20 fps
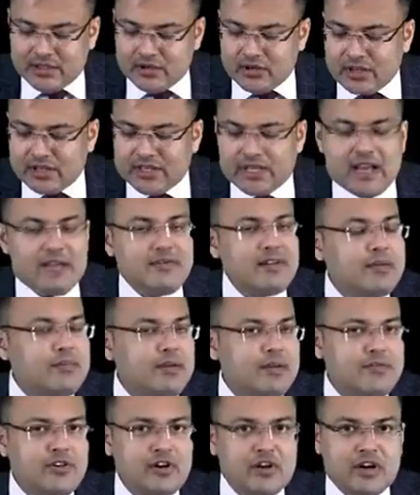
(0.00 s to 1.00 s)
is not
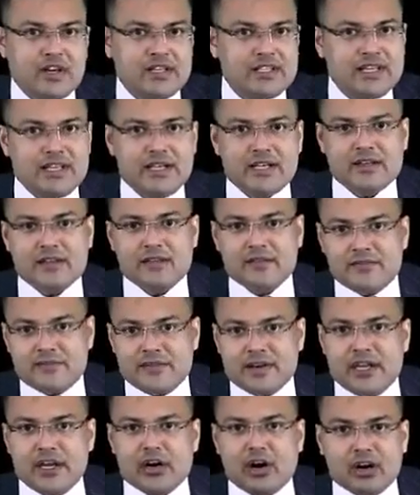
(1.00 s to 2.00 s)
available for oxalate, the
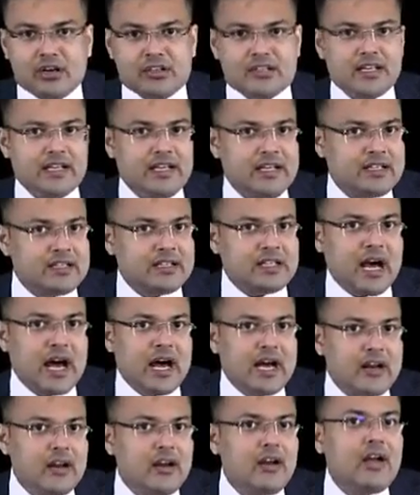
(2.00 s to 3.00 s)
free oxalates
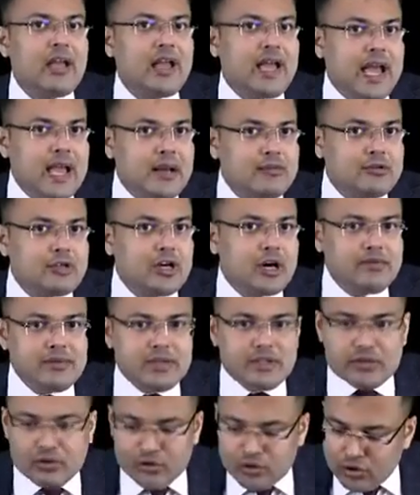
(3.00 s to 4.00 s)
are absorbed
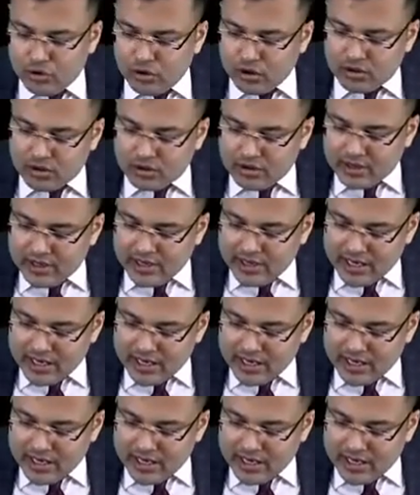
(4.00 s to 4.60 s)
in the colon.